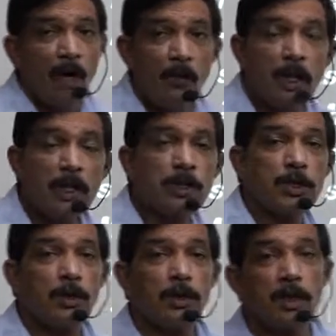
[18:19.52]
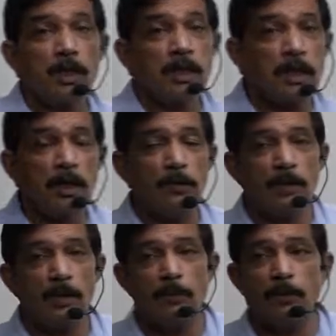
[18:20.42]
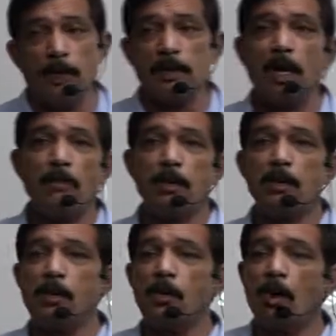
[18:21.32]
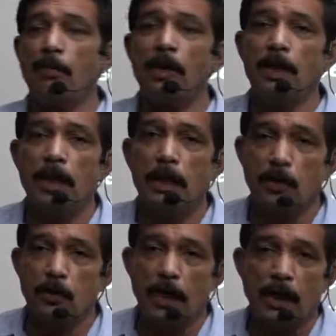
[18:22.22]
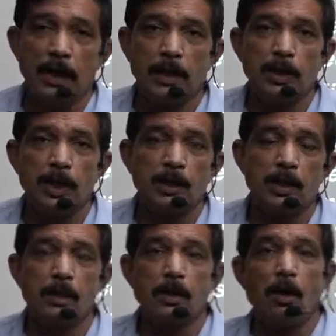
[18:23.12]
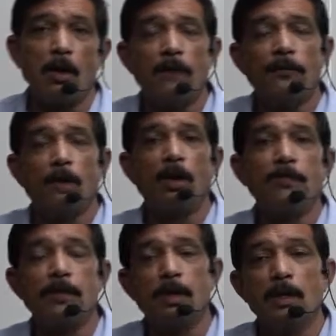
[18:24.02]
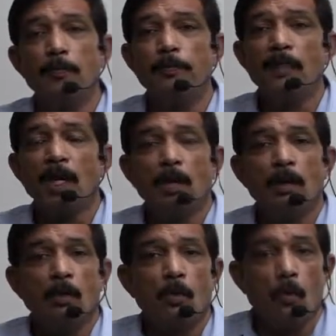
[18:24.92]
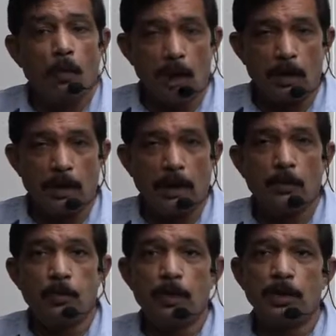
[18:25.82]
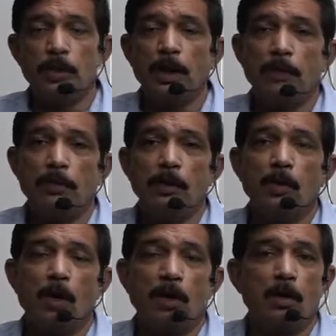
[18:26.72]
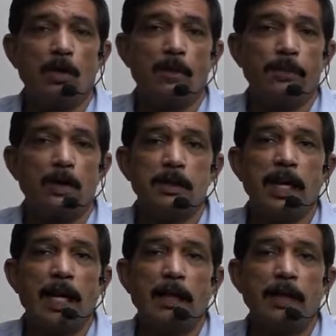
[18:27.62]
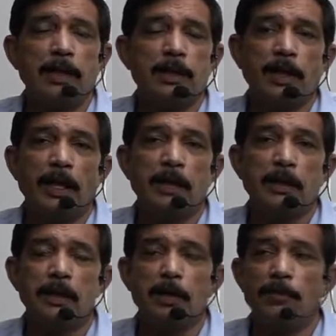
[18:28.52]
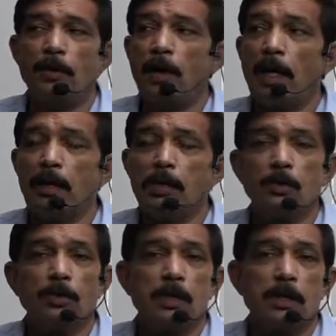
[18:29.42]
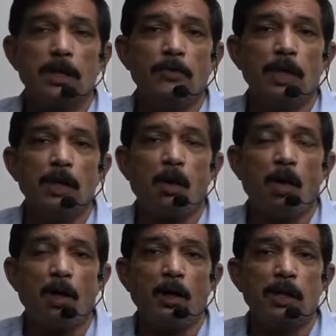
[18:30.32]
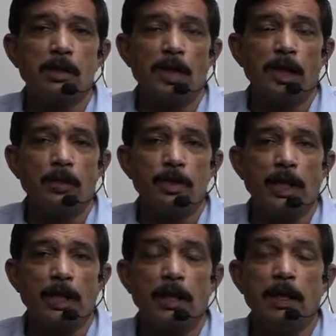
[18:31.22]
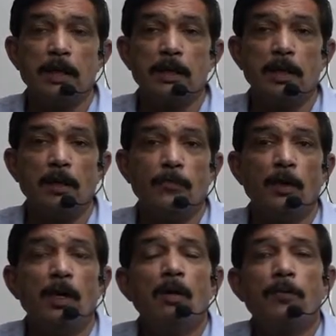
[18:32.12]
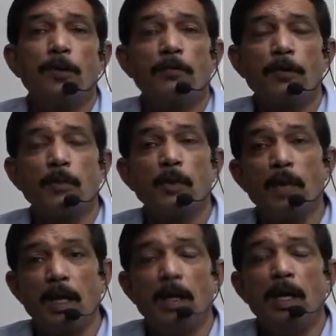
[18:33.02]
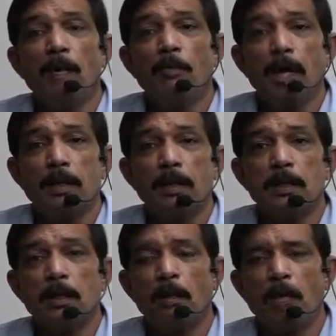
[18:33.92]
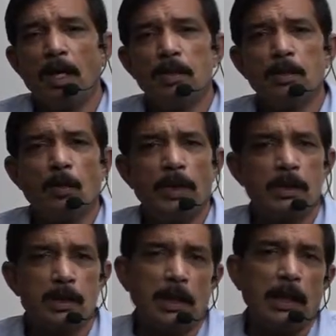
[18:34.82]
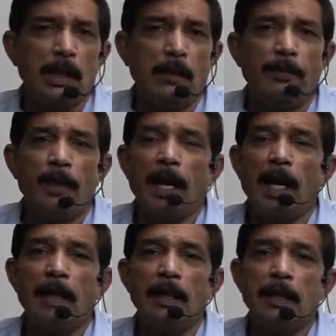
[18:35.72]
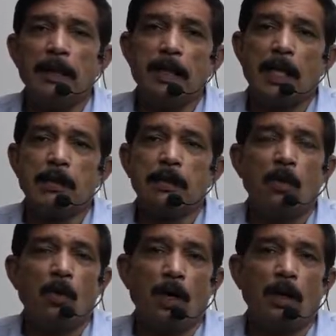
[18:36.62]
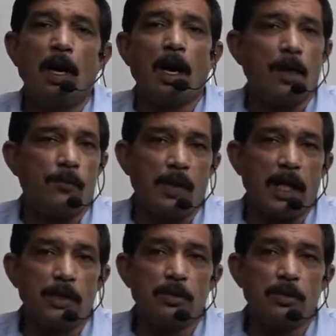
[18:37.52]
When it shook itself, for example, the dog, when it gets wet, it shakes itself off the water. It wants to take off the water droplets, and it shakes itself. Right? So the same way, the otter is trying to shake itself free from the mud. But the mud is quite sticky, and it has gone half dry.